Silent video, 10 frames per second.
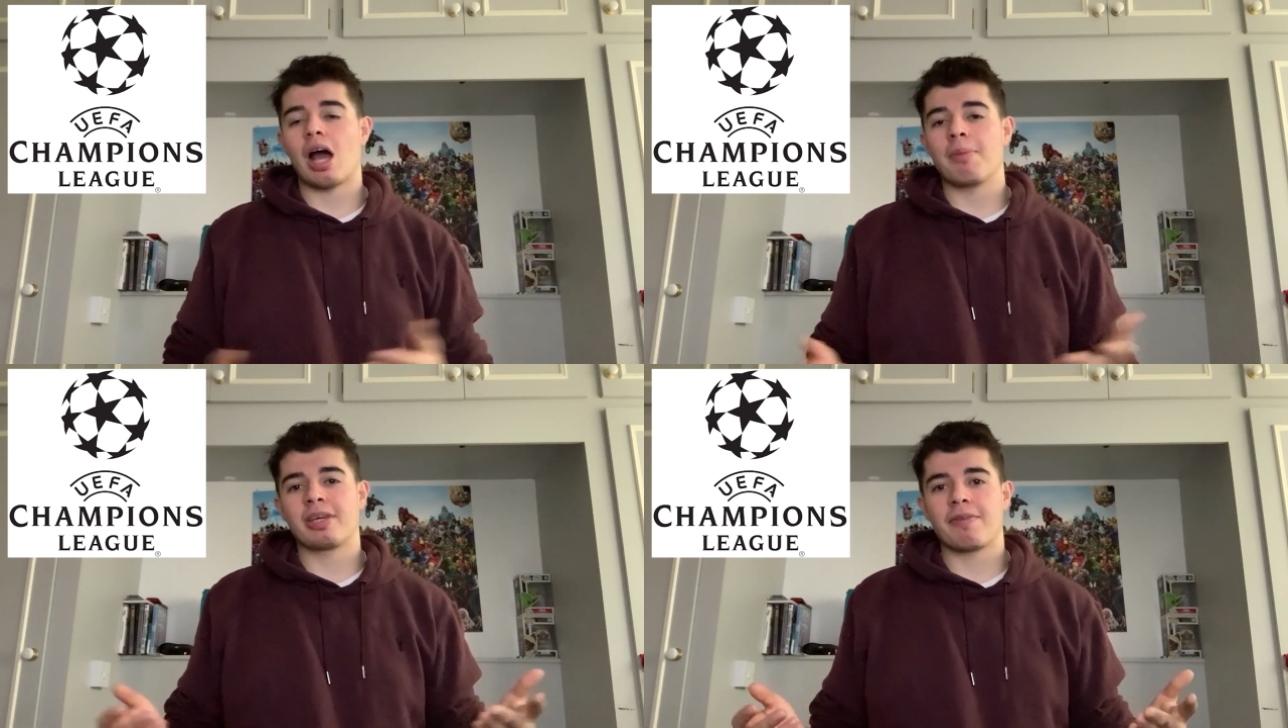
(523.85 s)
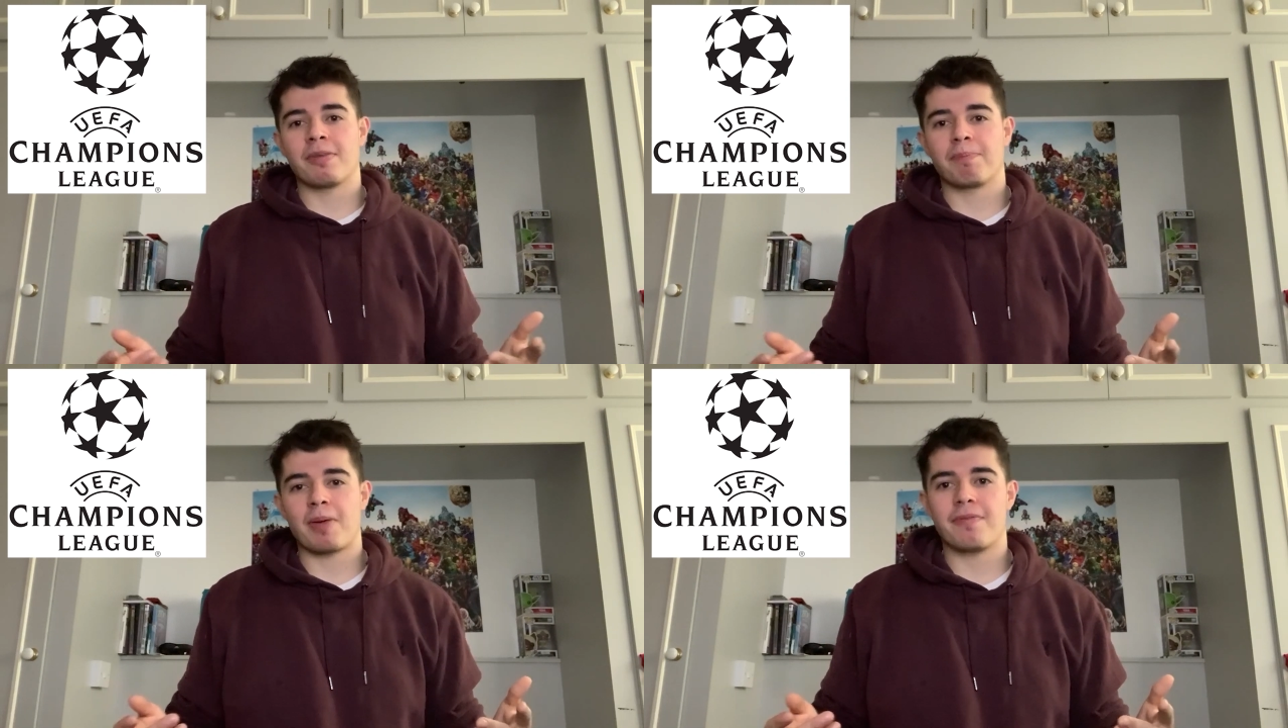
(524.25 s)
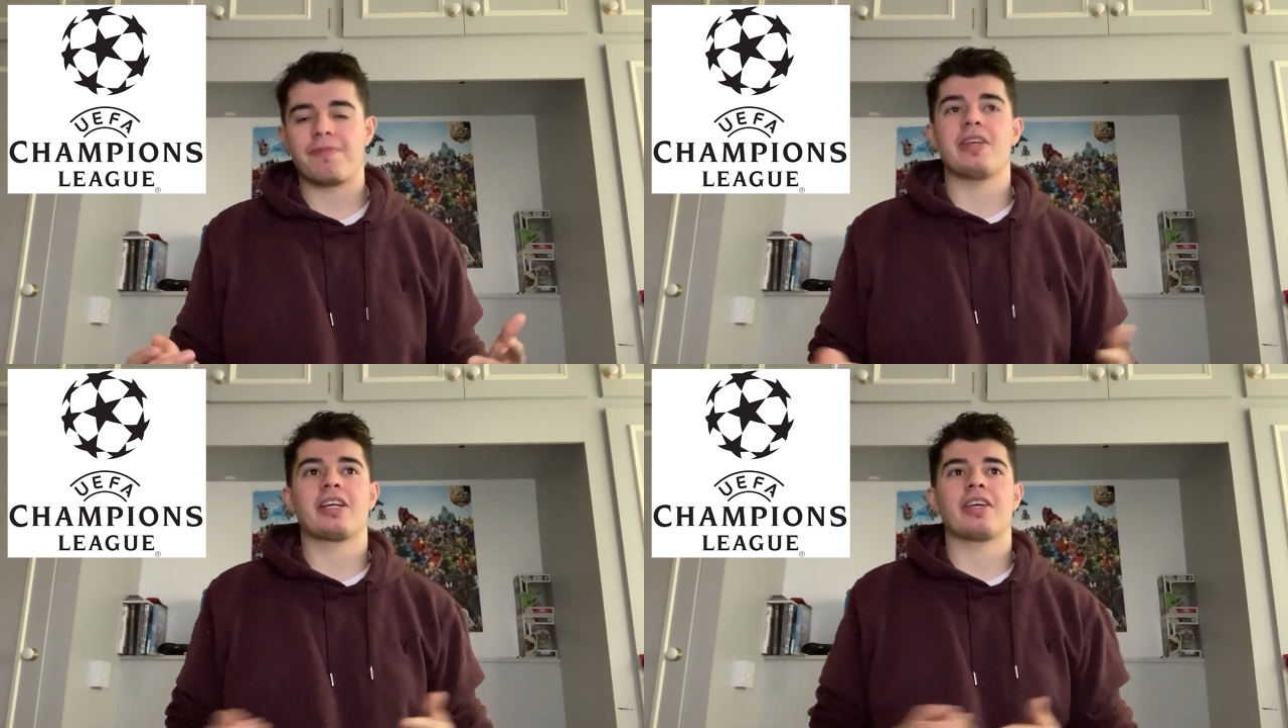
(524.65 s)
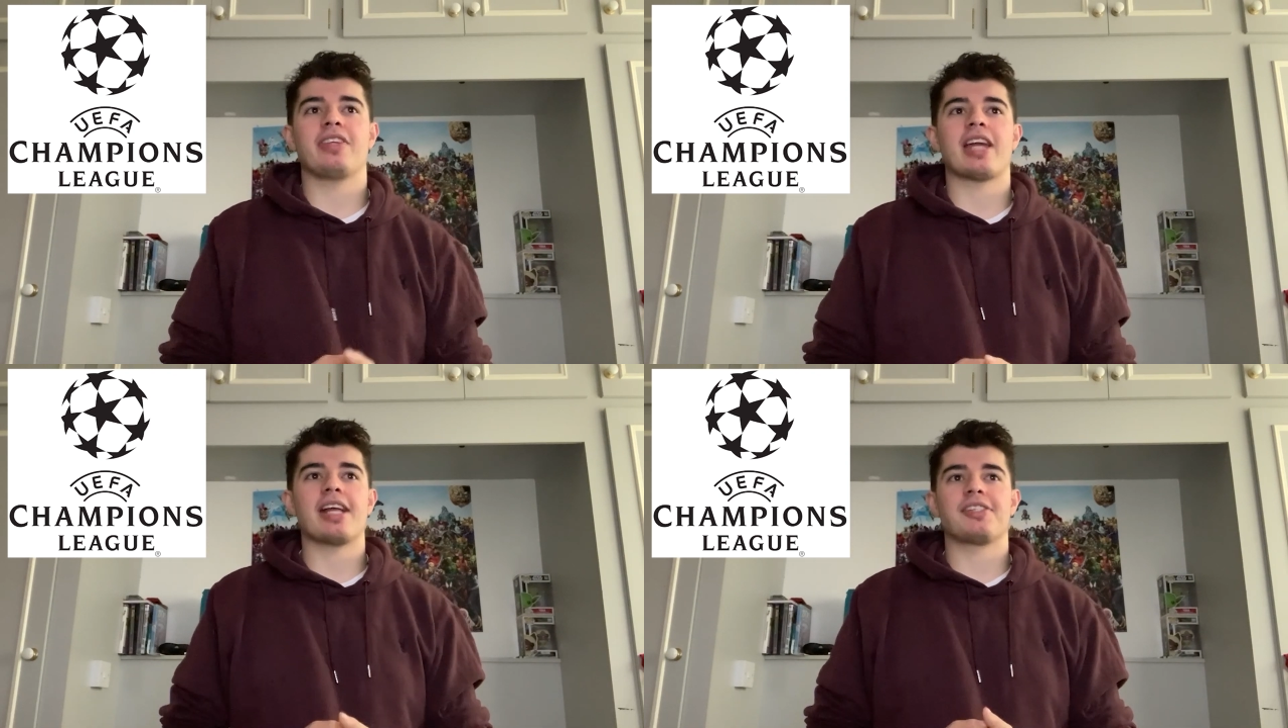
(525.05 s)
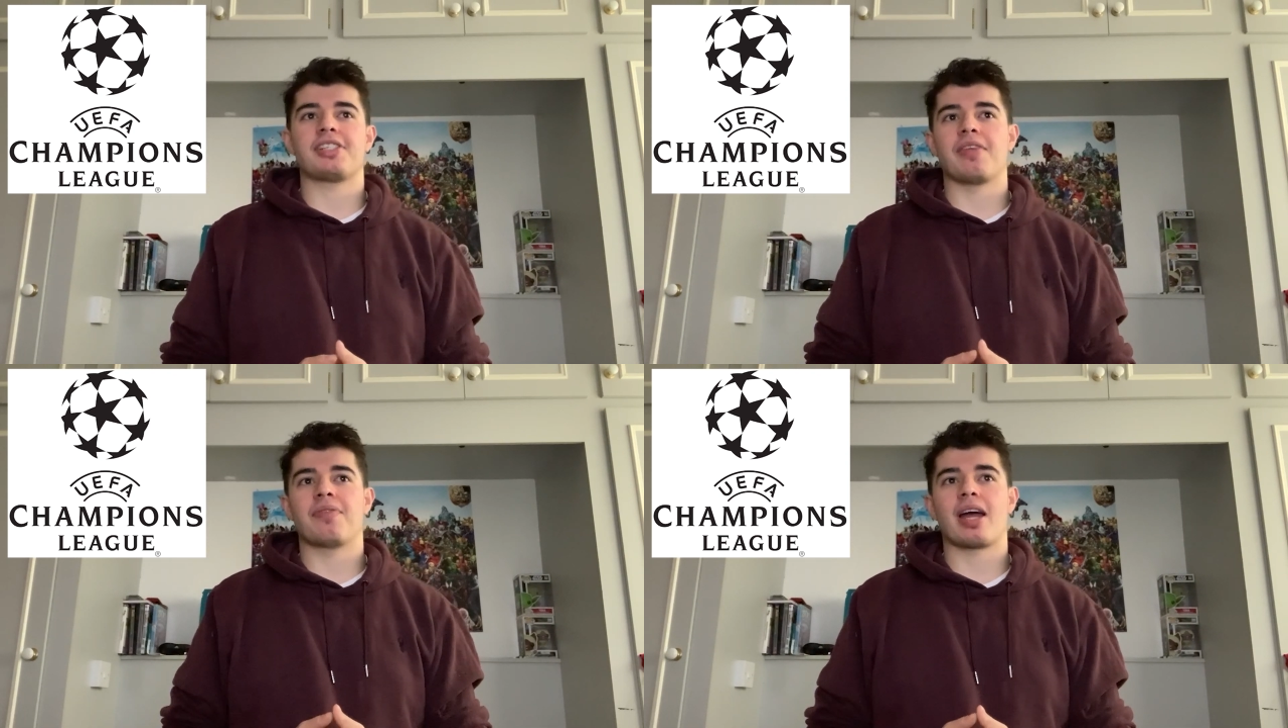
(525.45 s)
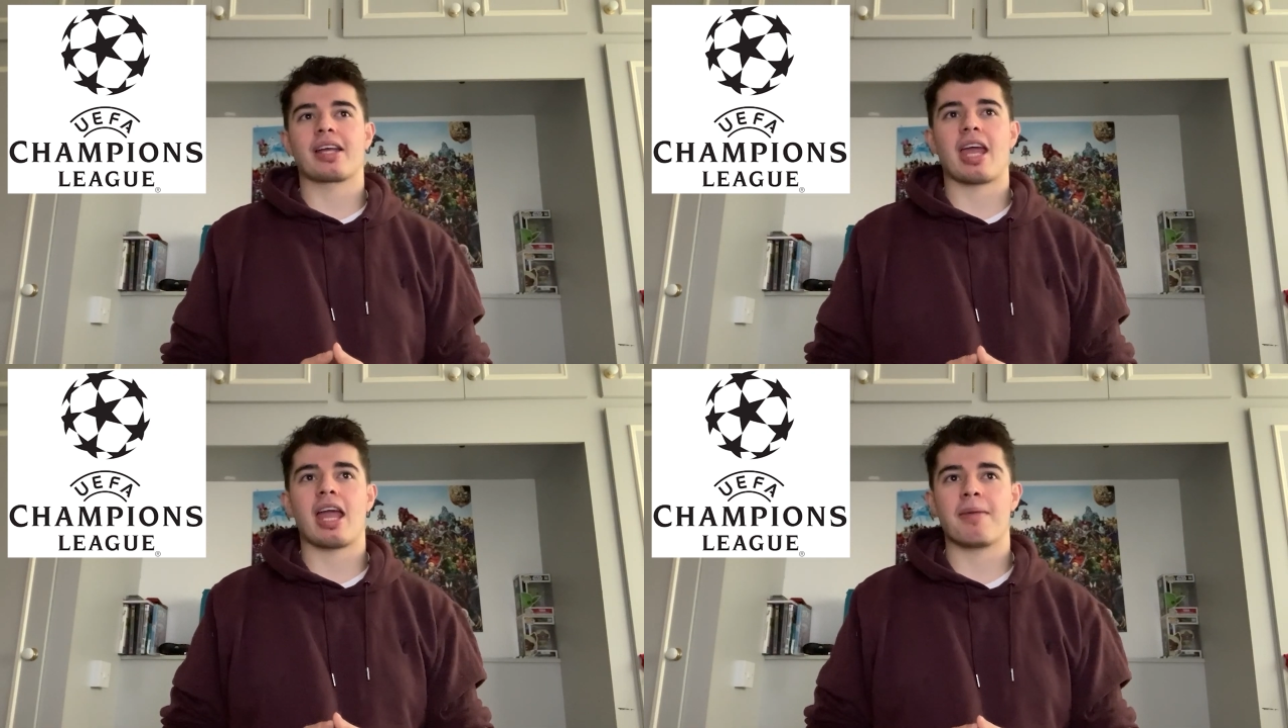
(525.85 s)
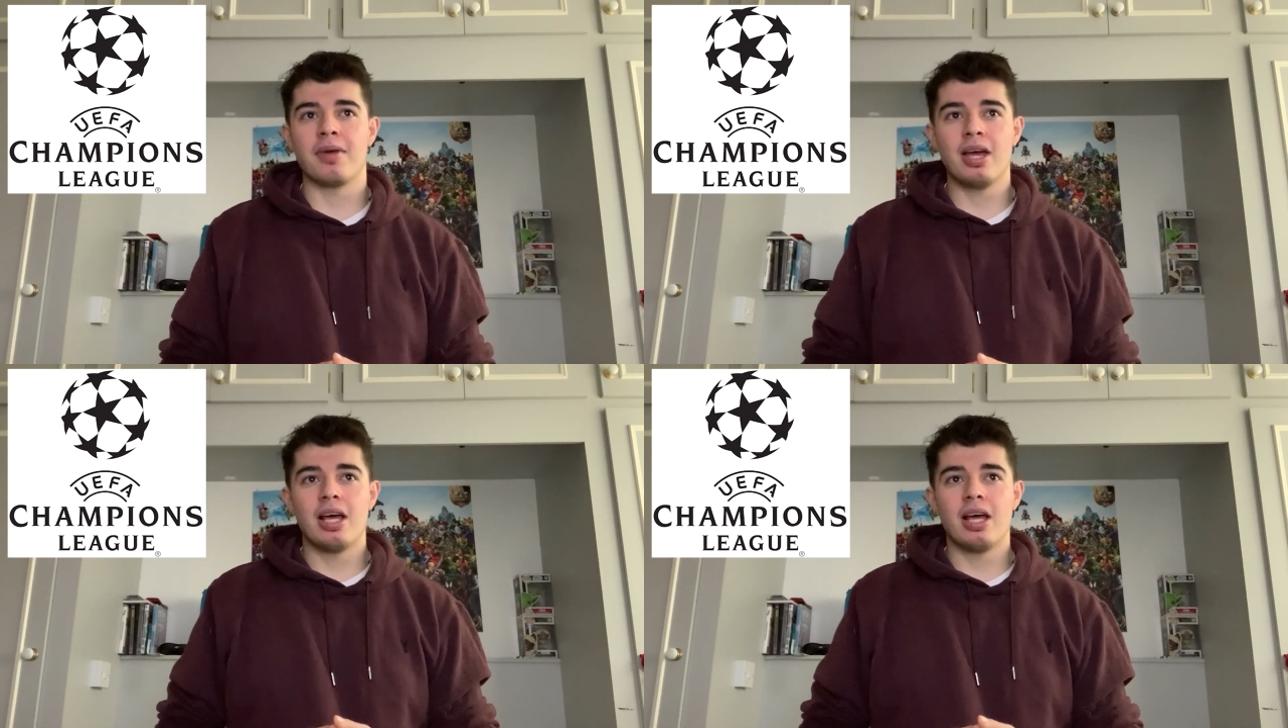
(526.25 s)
I'm giving Benfica the edge in that game.